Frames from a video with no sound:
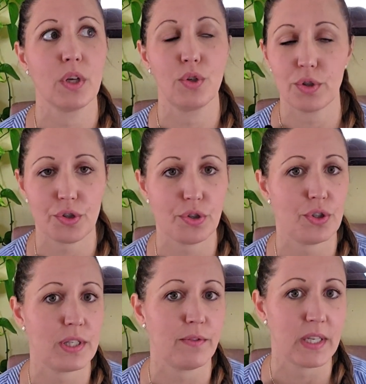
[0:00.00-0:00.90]
nurture
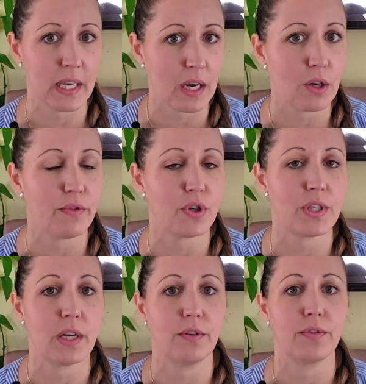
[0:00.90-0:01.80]
yourself, take care of
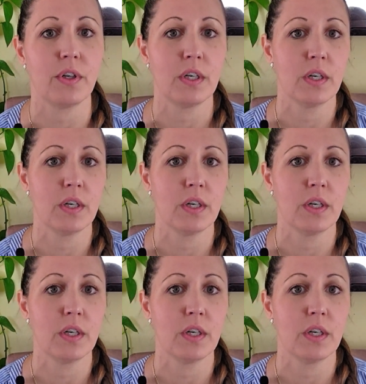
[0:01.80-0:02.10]
yourself,